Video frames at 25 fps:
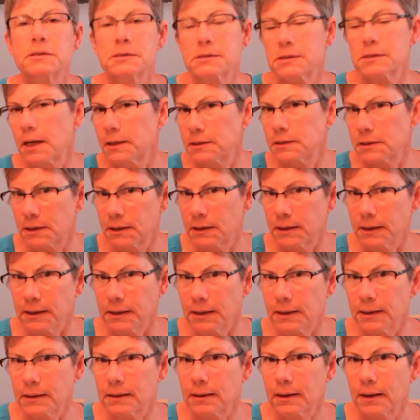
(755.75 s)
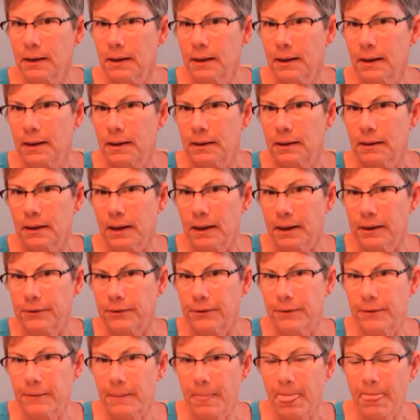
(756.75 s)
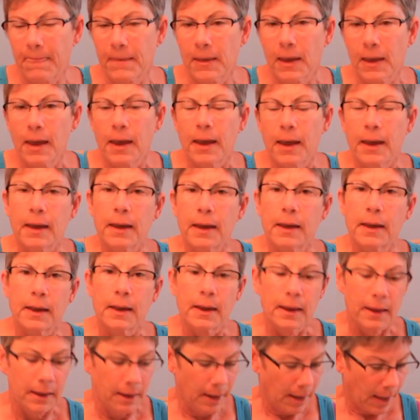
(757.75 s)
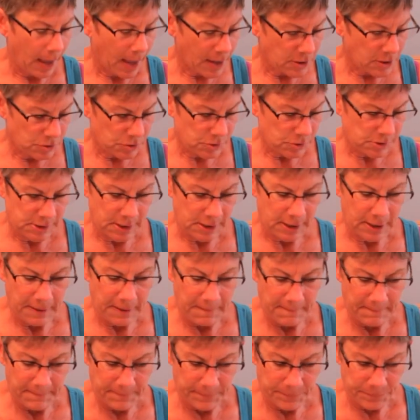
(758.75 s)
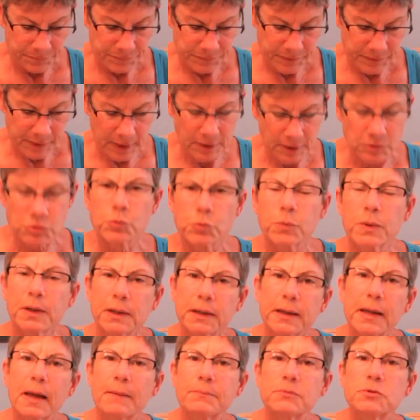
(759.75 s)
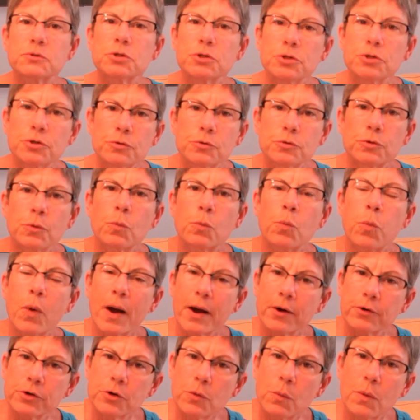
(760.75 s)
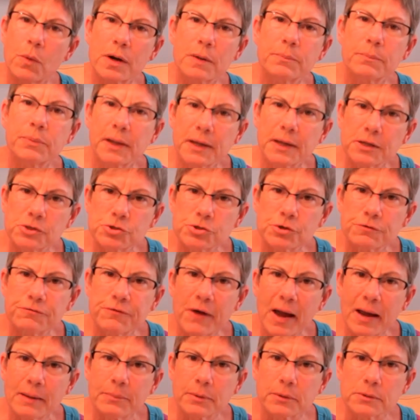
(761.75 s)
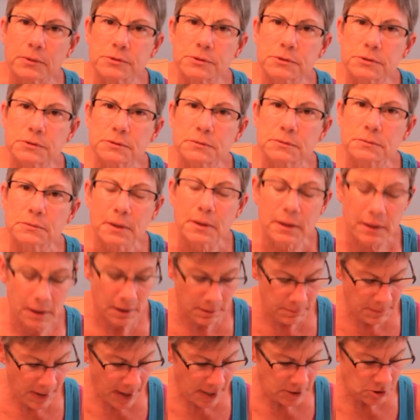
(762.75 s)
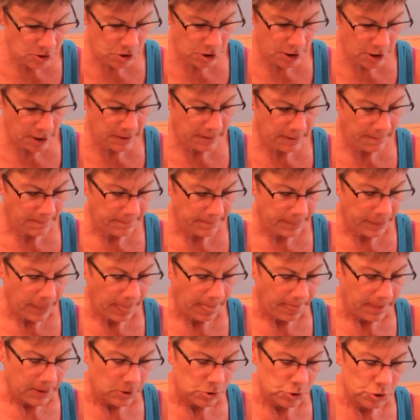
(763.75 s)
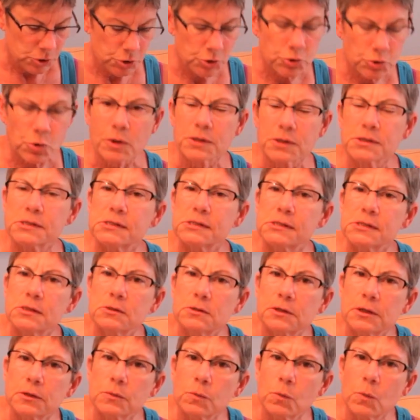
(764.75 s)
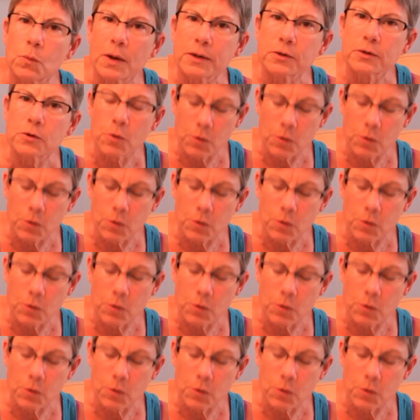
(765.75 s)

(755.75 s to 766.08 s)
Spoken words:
decide to clean it later. As you see, it's really up to you to where you want to place your fibers. Imagine short silk in one